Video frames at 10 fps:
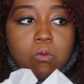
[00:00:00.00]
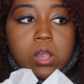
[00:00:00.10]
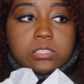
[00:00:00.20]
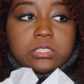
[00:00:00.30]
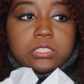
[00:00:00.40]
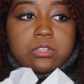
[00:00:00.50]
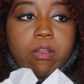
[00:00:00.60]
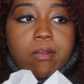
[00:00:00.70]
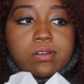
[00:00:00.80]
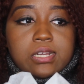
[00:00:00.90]
And then
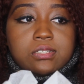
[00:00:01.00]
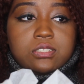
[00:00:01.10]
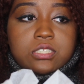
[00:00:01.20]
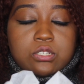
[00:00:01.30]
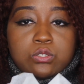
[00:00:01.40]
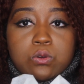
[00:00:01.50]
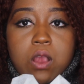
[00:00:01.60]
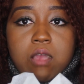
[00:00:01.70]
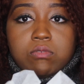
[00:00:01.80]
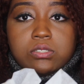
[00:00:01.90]
the next tour
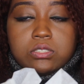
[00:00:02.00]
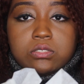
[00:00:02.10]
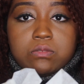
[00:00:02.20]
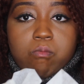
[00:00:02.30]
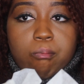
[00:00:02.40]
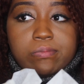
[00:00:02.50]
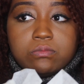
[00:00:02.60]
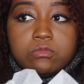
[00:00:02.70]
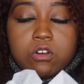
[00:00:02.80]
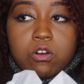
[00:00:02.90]
I went on,
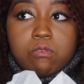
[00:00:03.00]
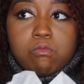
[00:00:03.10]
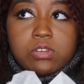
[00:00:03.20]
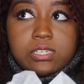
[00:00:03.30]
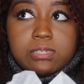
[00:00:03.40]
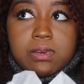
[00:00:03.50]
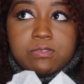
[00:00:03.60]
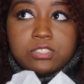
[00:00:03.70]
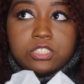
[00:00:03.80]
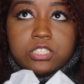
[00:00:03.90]
or next time I
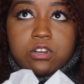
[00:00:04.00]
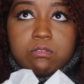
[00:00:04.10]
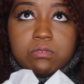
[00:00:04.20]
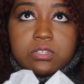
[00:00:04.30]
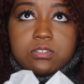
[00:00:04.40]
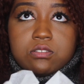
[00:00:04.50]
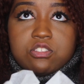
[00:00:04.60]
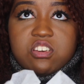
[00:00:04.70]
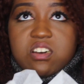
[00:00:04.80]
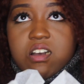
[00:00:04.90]
went to see her was
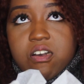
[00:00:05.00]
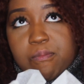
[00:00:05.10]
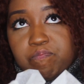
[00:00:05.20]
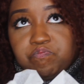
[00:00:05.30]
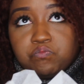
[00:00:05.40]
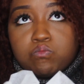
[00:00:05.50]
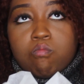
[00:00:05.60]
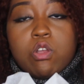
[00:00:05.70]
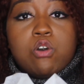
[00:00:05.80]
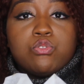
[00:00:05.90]
the On
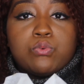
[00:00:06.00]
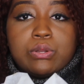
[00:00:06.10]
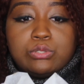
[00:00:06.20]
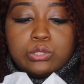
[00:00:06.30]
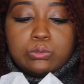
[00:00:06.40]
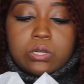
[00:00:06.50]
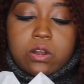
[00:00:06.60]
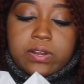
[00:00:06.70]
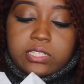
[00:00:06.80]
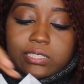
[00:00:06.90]
the Run 2 with
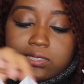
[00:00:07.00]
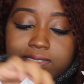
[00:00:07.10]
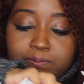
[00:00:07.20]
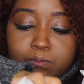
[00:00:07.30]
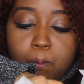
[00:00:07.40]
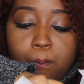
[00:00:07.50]
her and Jay-Z.